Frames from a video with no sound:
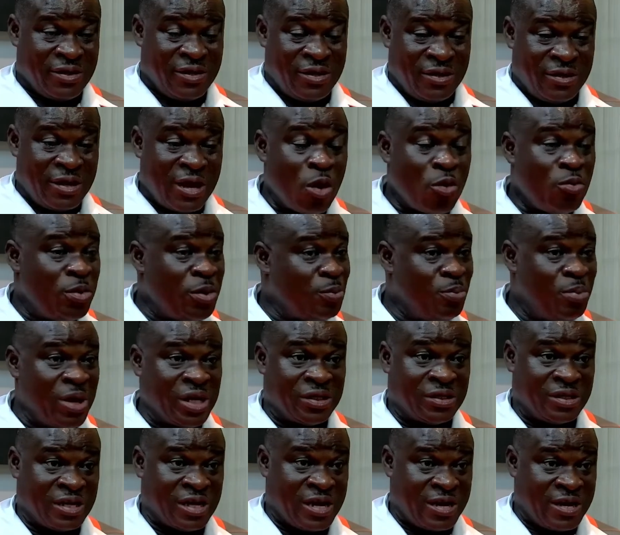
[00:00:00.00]
That would be
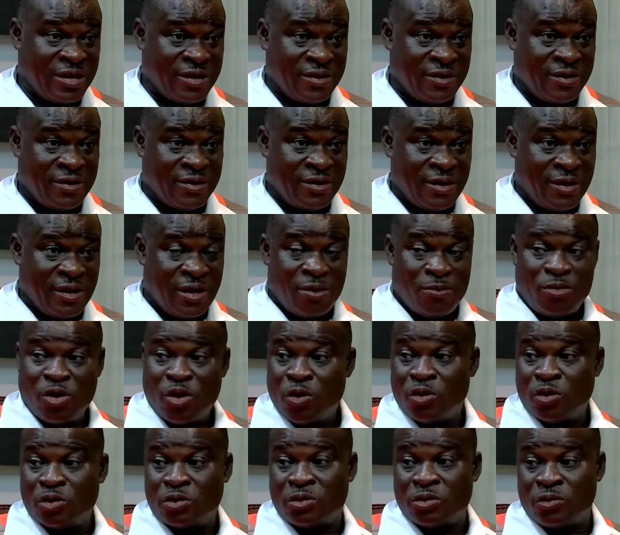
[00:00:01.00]
better.
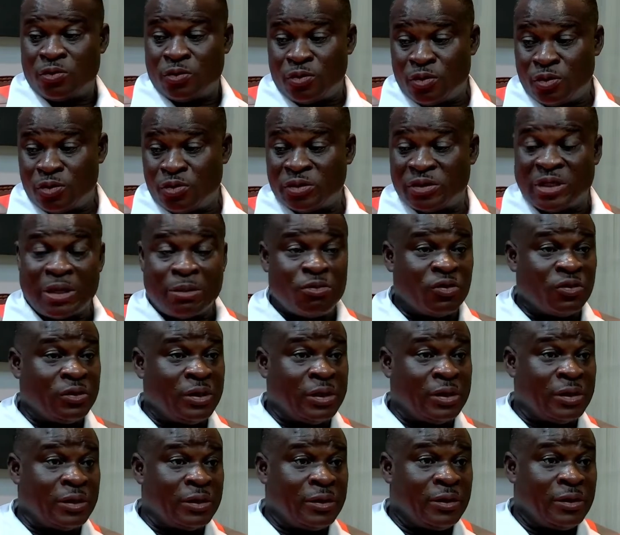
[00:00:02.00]
Because you go to some of
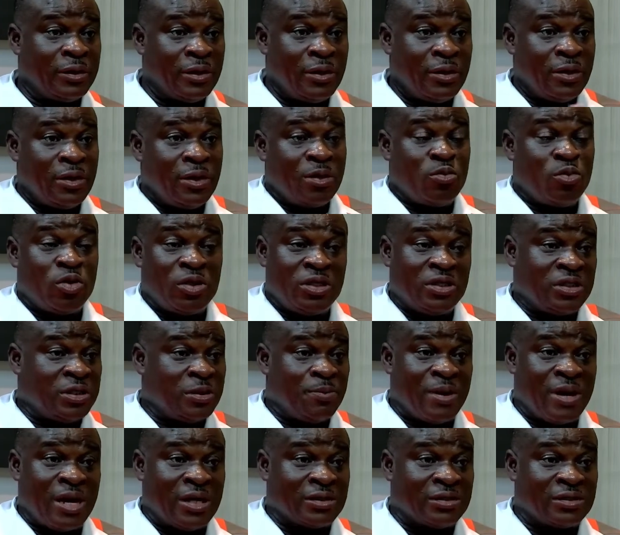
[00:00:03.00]
the
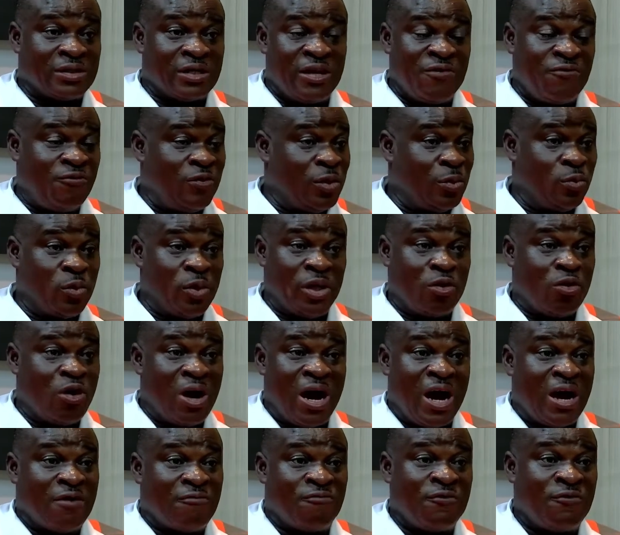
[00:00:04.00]
municipals, even we don't
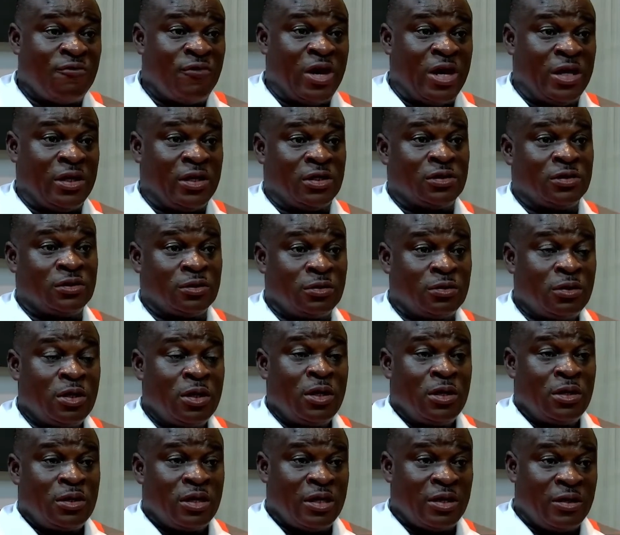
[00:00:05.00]
have vehicle,
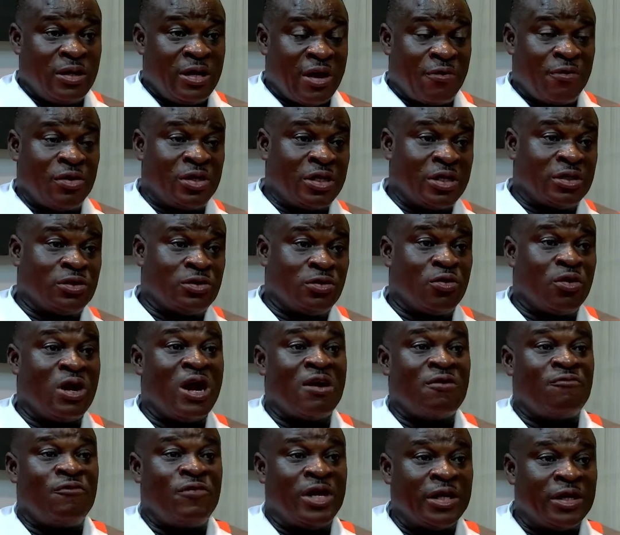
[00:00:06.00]
the directors don't
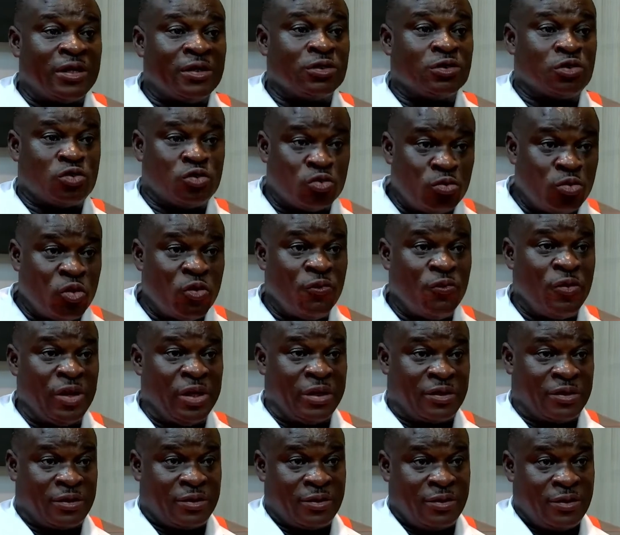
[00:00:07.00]
have vehicles to move
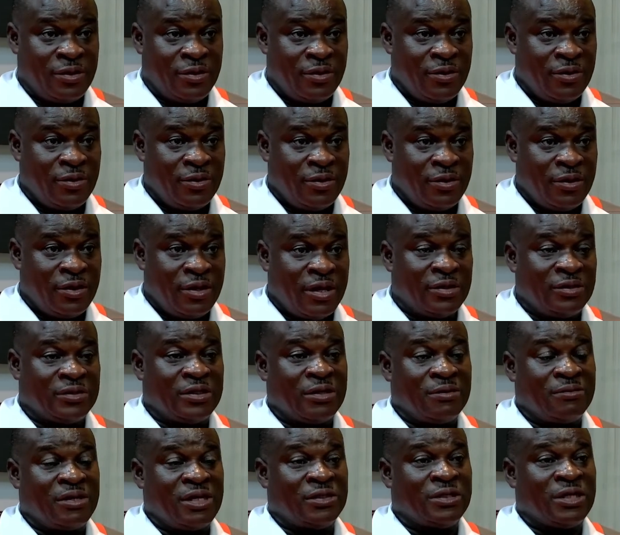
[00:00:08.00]
with. And
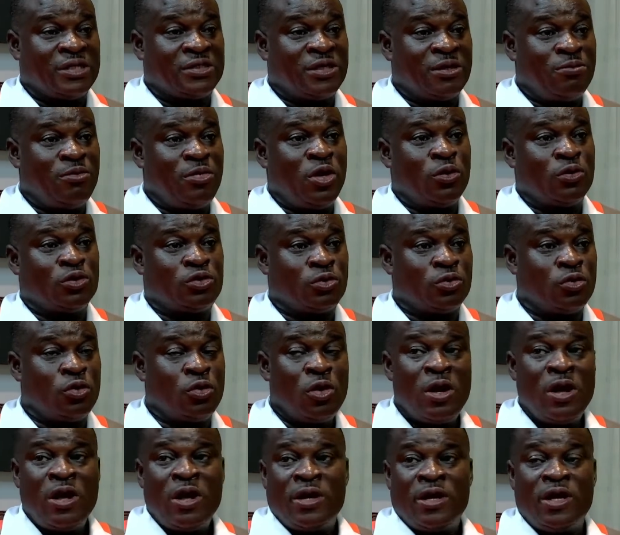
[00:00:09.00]
sometimes the assembly also,
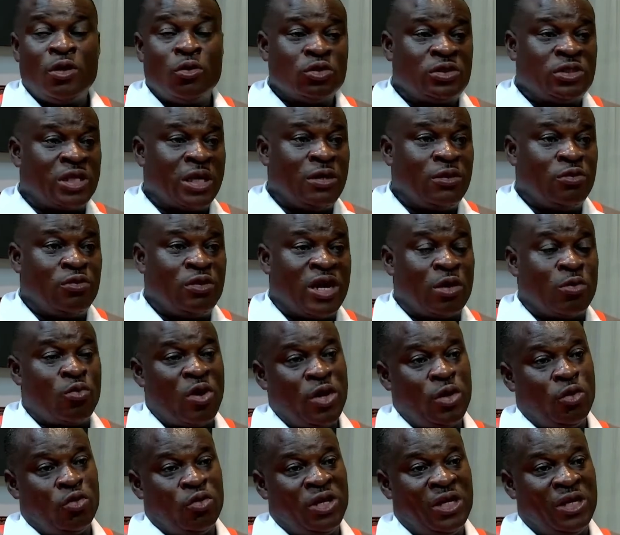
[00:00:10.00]
they will tell you that when
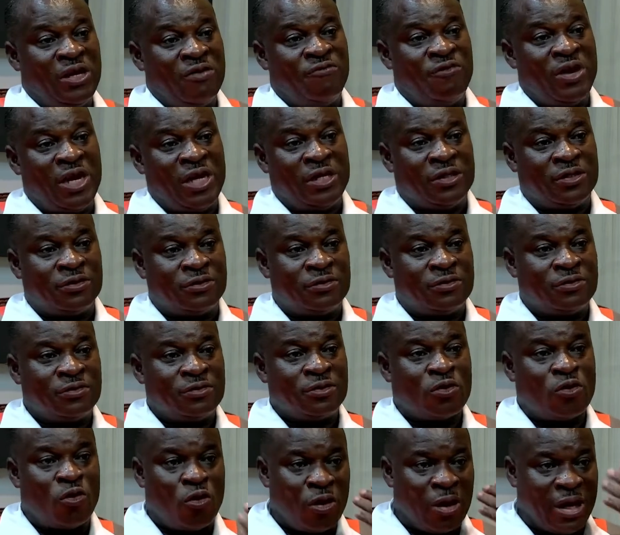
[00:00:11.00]
you need a vehicle,
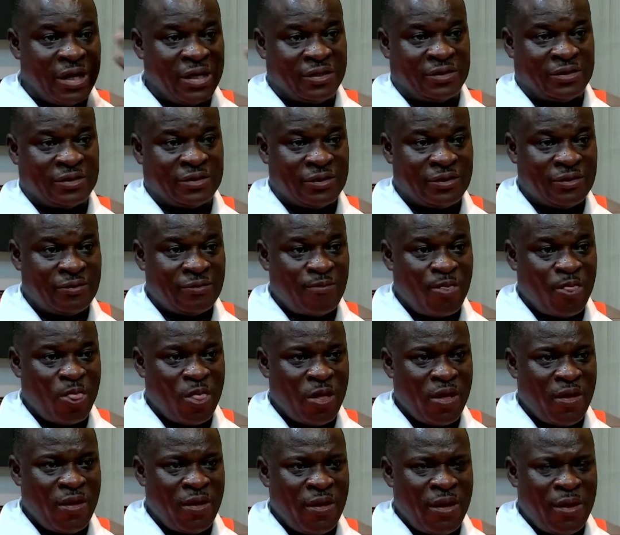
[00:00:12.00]
call us.
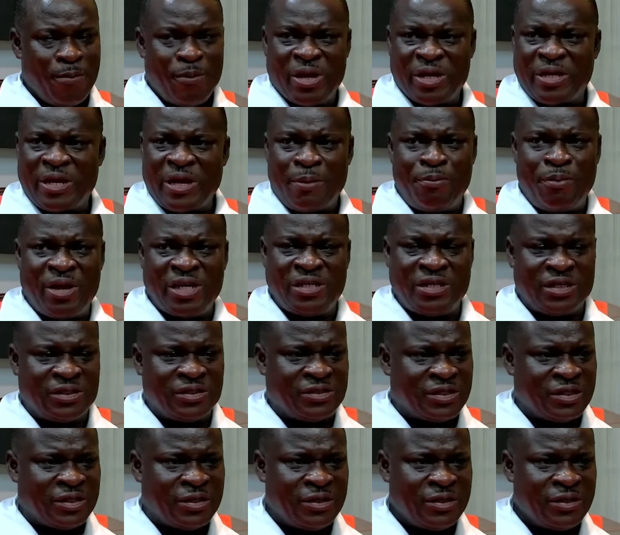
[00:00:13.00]
But
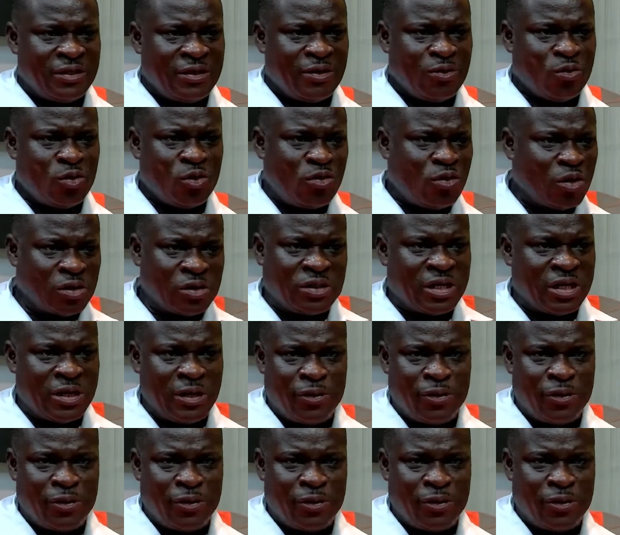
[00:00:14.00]
emergency will not tell